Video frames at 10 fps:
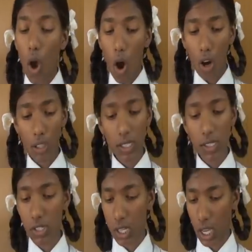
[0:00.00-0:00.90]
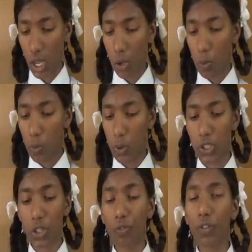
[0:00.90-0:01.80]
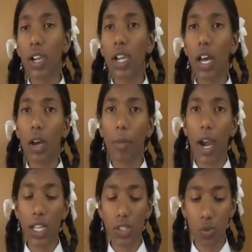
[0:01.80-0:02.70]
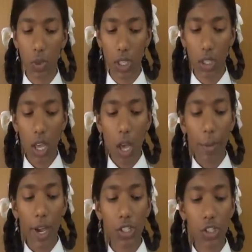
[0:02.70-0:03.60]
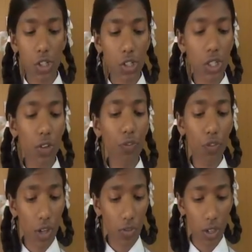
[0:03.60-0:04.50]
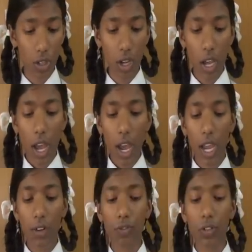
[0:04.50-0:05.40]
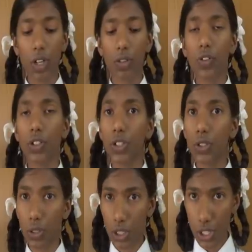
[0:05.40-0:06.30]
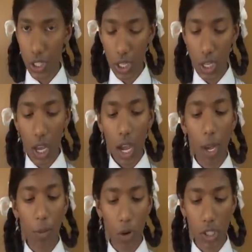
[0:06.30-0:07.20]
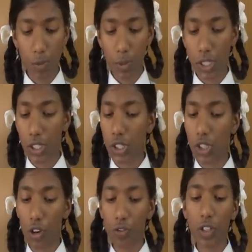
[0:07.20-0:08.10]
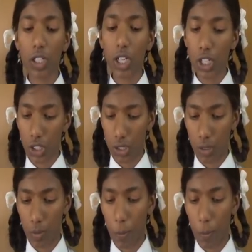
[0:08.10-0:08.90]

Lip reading: On this day, we should fill our minds with patriotic fervor and work for the unity and prosperity of our nation.